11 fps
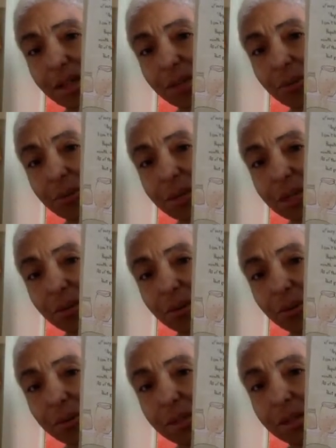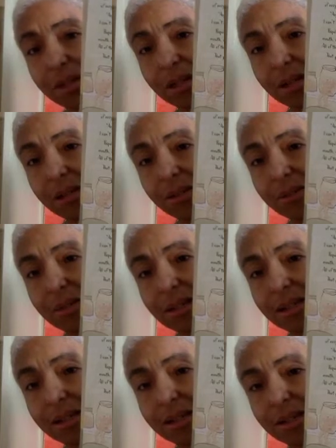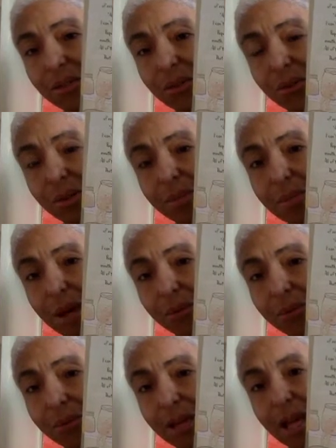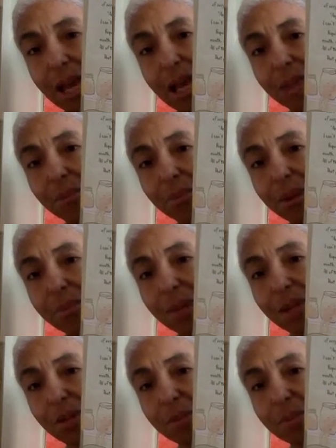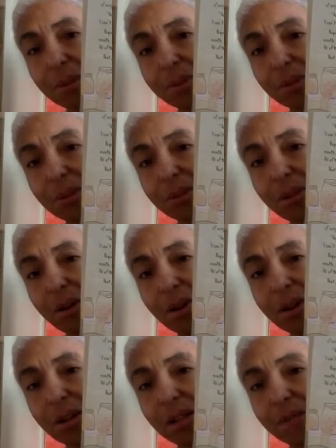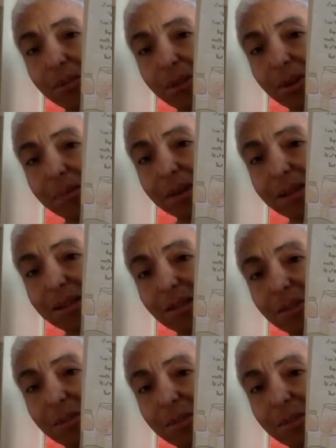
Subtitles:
Poquito opened and closed his little circle mouth, and the bread pet just bubbled. All of the bread pets just